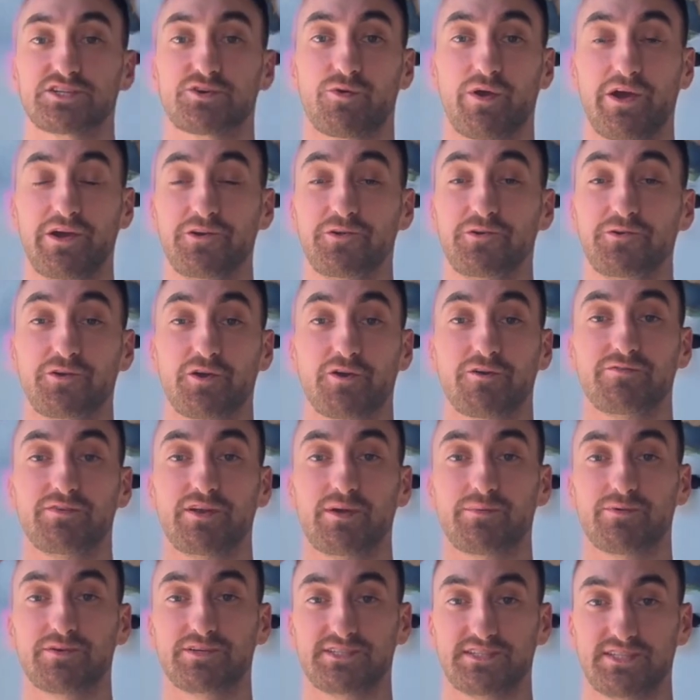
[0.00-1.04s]
Cranial nerve
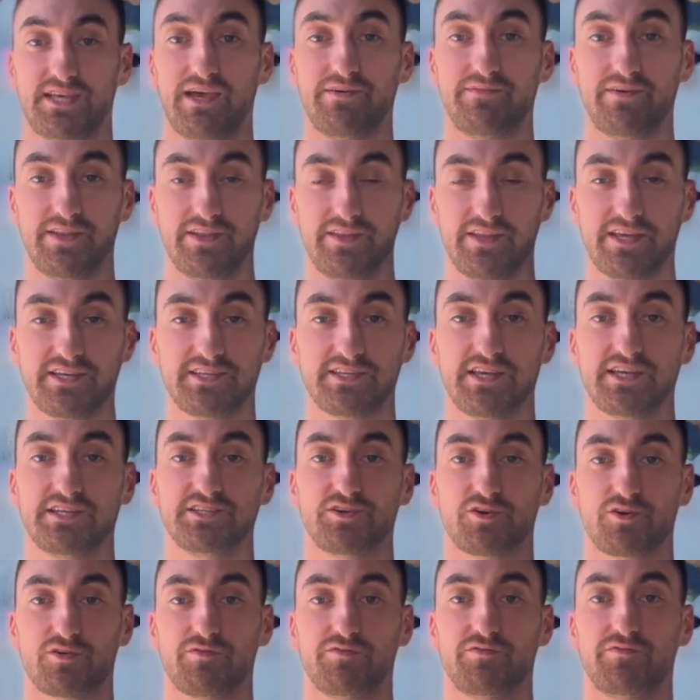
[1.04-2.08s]
number 7. This is
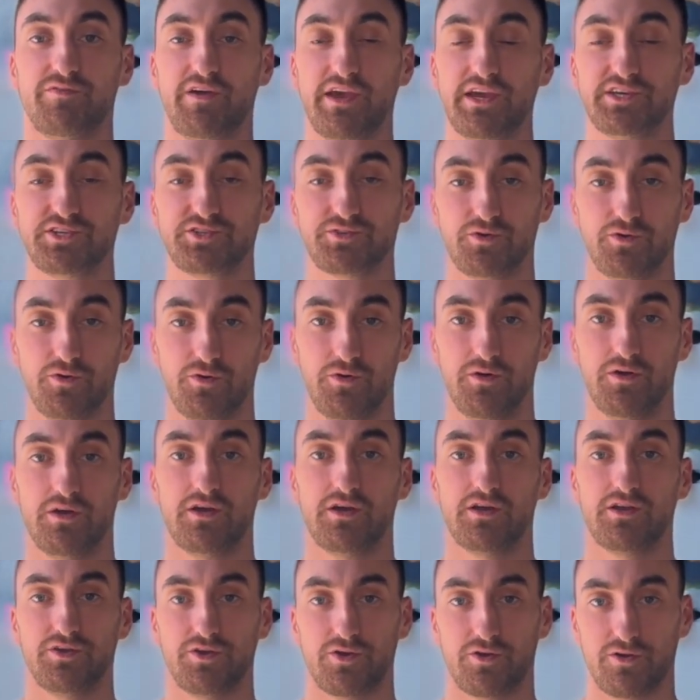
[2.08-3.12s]
your facial
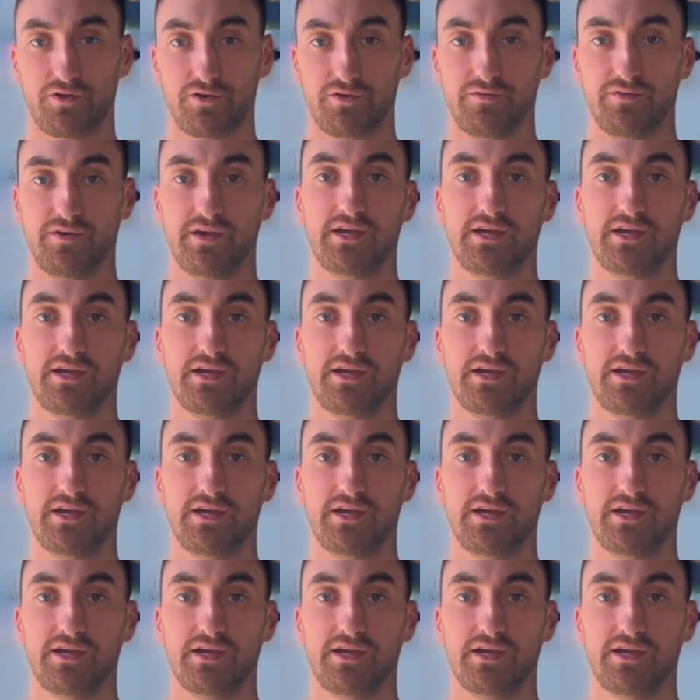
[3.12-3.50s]
nerve.